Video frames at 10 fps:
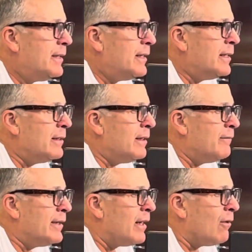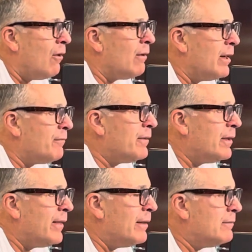and done it long enough that
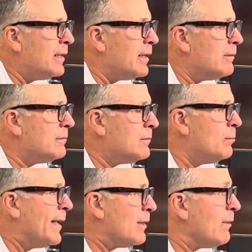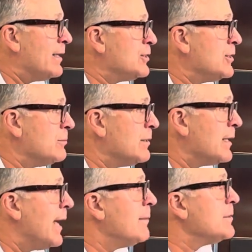we'll make the right decision when
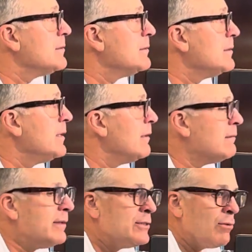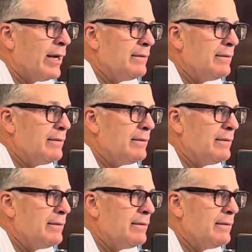the time is, you know, is right.